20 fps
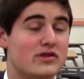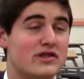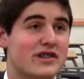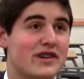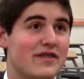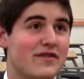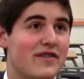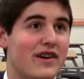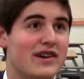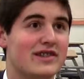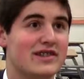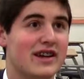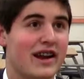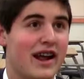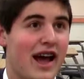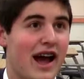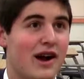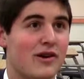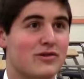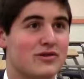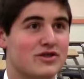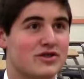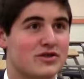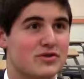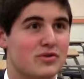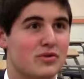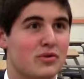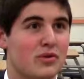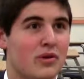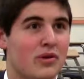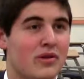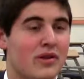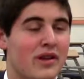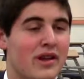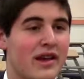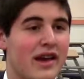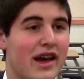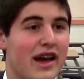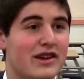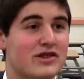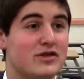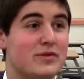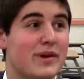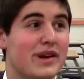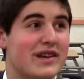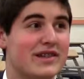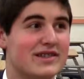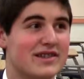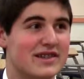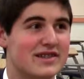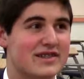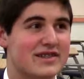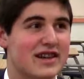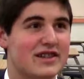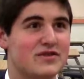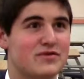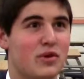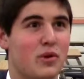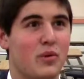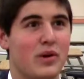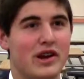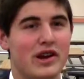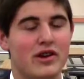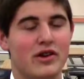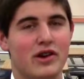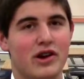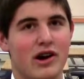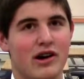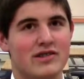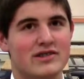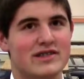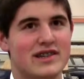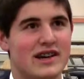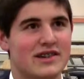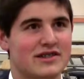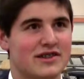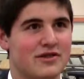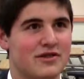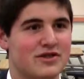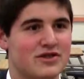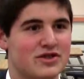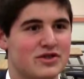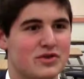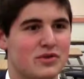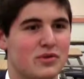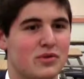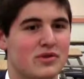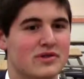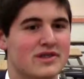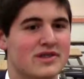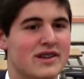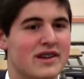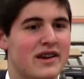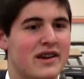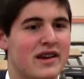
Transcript: event at our school. And to make it successful, we need to contact other schools.